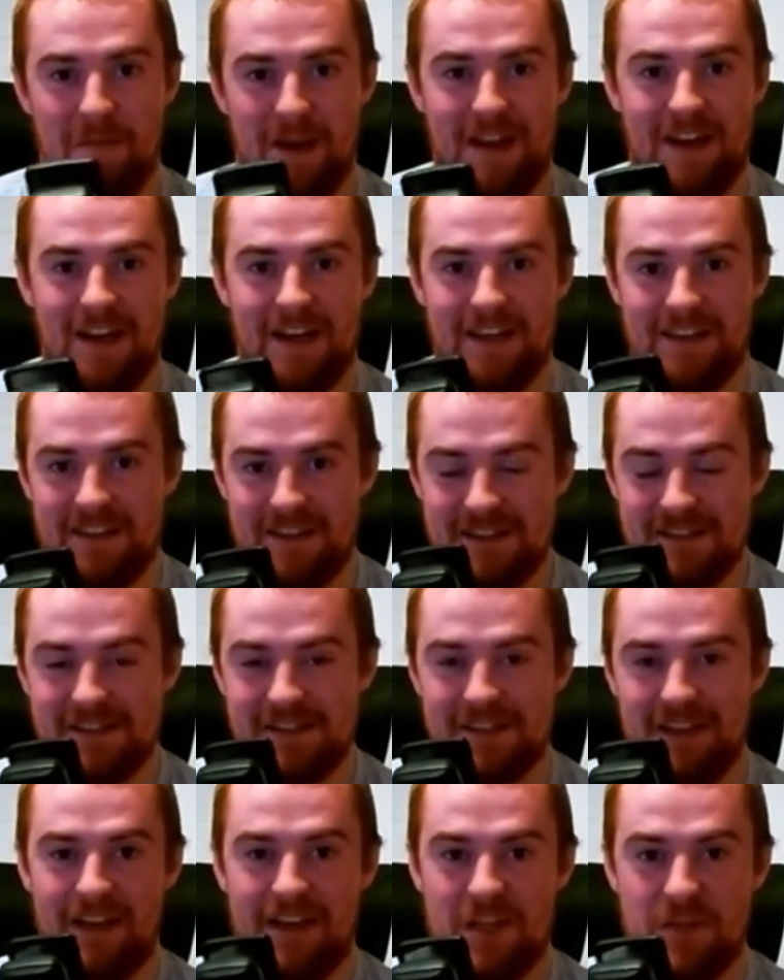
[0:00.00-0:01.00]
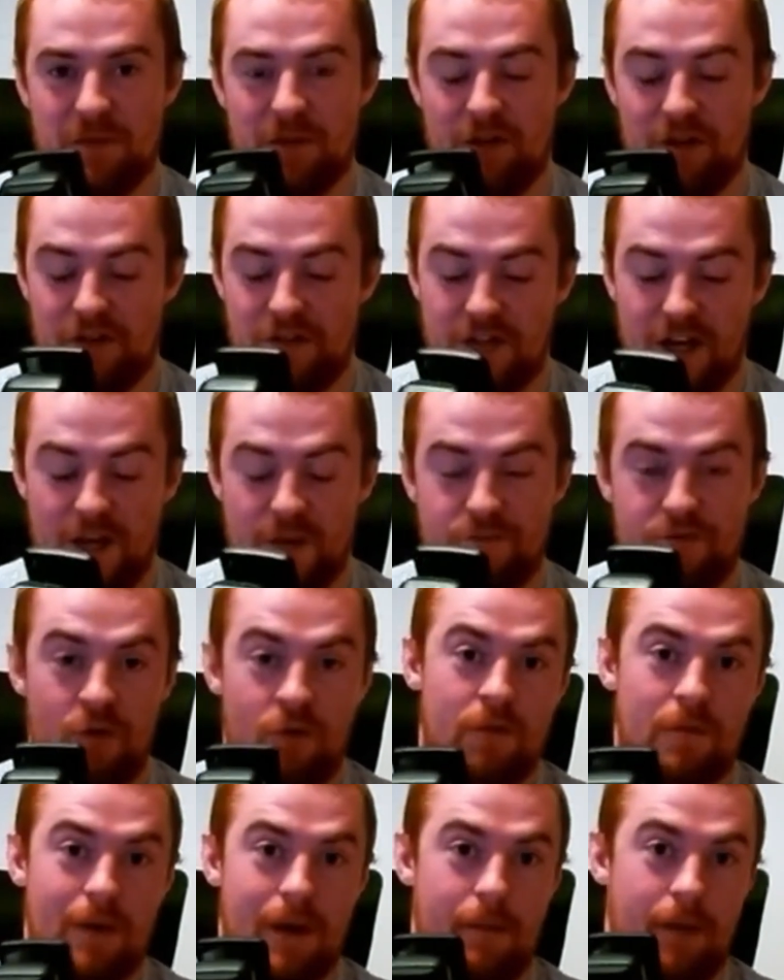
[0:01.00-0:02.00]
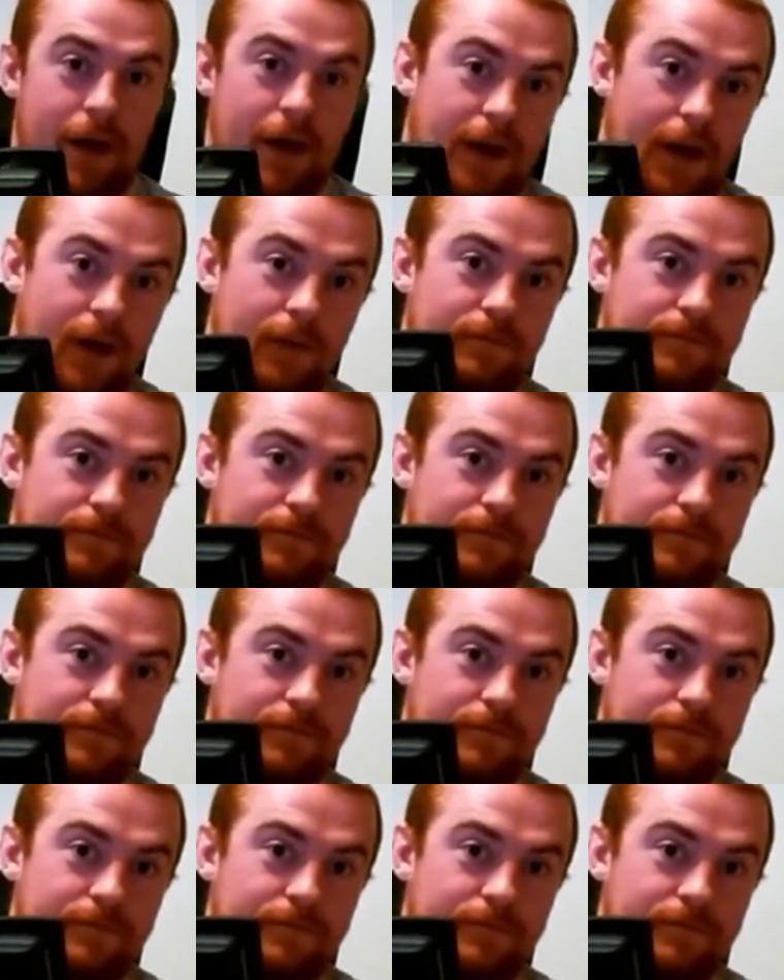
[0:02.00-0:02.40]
mic like this, it's because I broke my mic